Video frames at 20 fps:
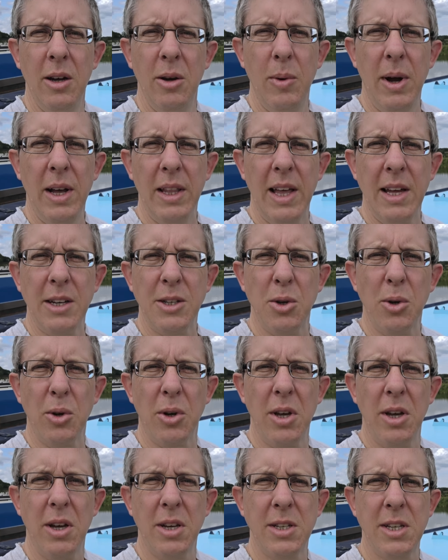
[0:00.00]
Well, that
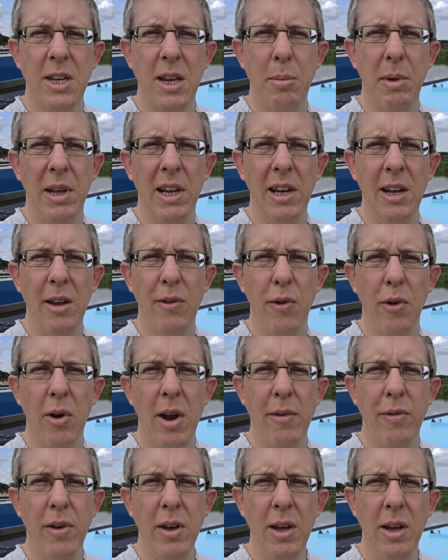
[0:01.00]
took seemingly
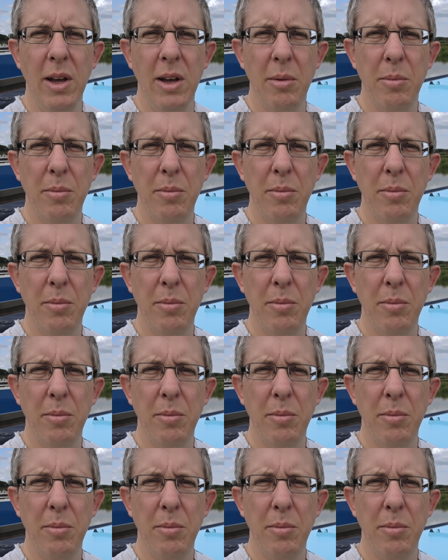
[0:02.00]
forever,